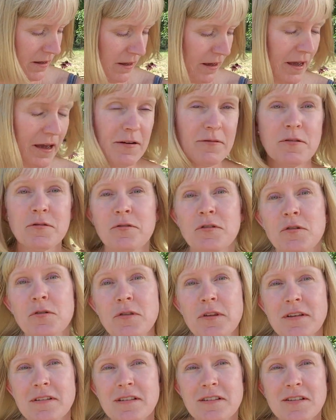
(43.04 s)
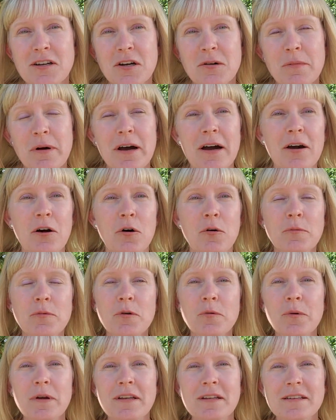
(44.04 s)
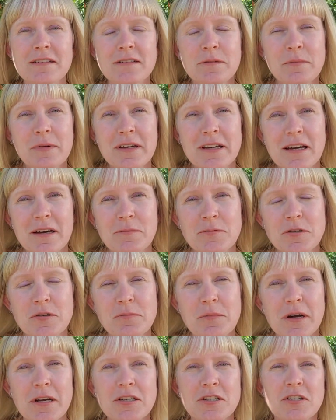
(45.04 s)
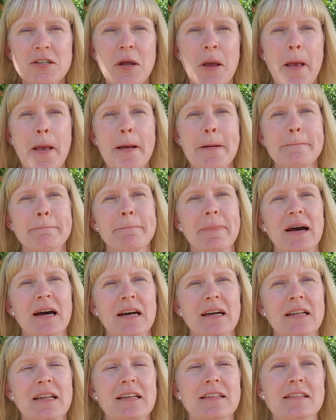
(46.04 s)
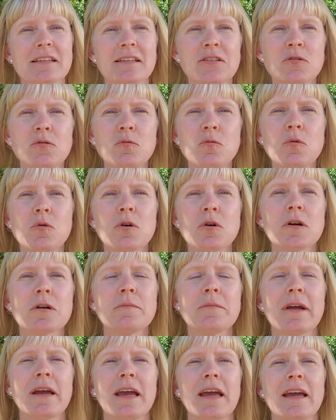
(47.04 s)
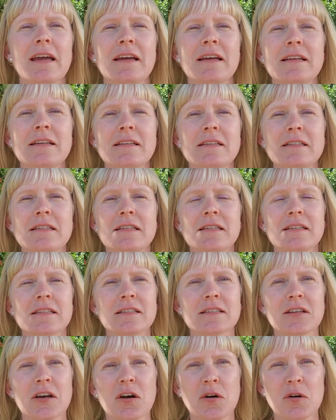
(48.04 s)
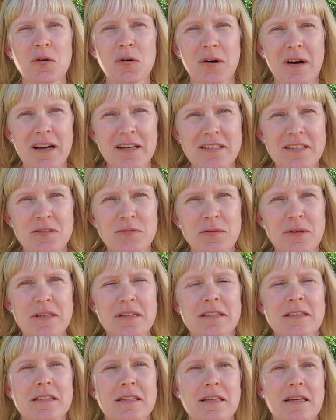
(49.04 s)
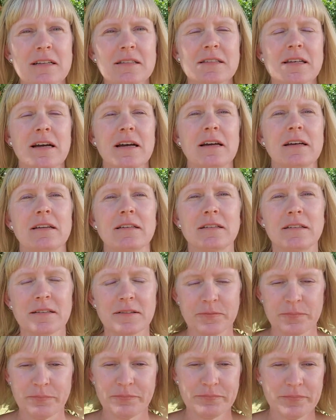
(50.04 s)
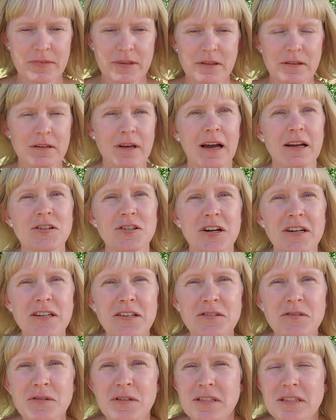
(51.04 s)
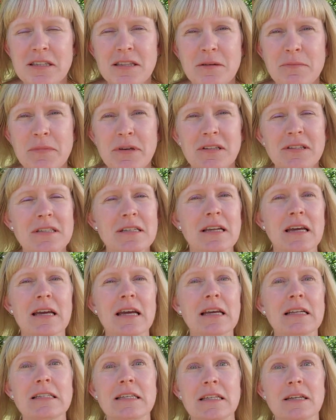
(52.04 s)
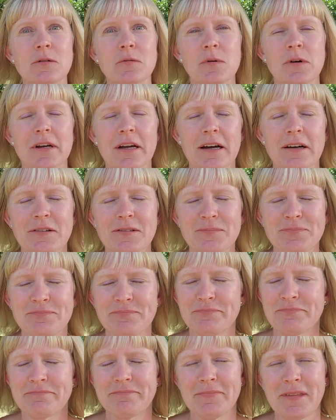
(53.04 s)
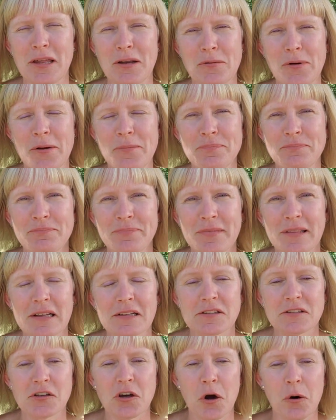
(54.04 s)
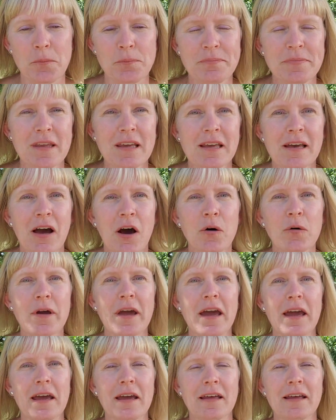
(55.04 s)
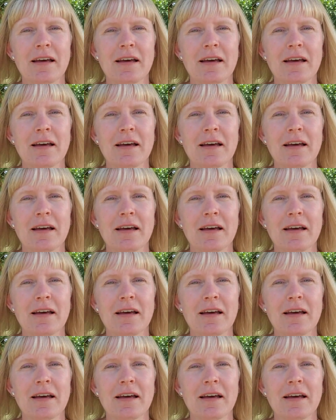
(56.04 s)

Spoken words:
I have a few things to talk about. I hope the wind doesn't pick up too much, but it's a little warm, and so I just wanted to sit outside, and I tried to do this at the mill today. It didn't work out. Anyway, let's go. Okay,